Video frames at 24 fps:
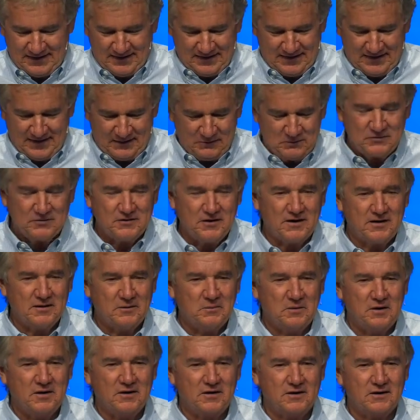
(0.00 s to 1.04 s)
I was not an
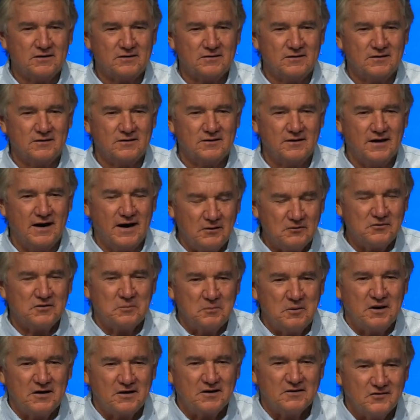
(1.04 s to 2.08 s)
American. I was an
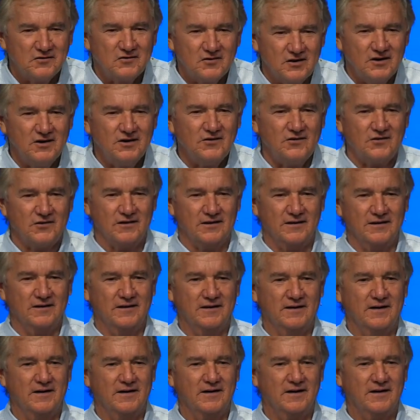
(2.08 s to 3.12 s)
American citizen.
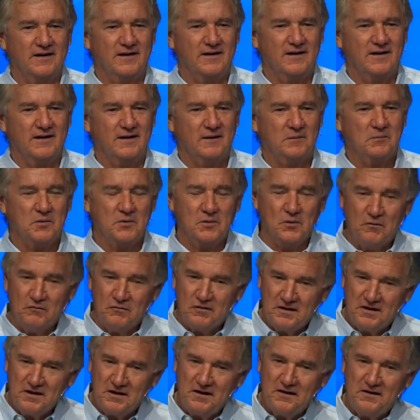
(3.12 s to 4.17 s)
But over
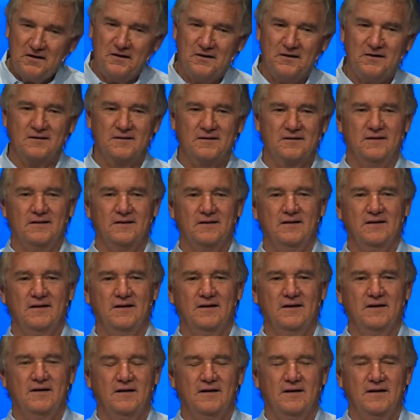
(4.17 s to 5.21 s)
there,
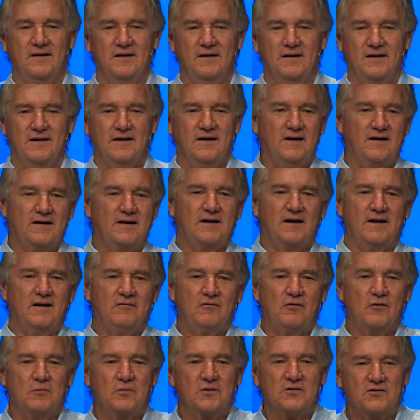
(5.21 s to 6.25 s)
they didn't care
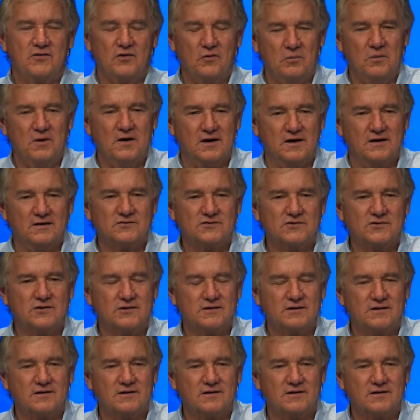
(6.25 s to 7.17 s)
for me so much.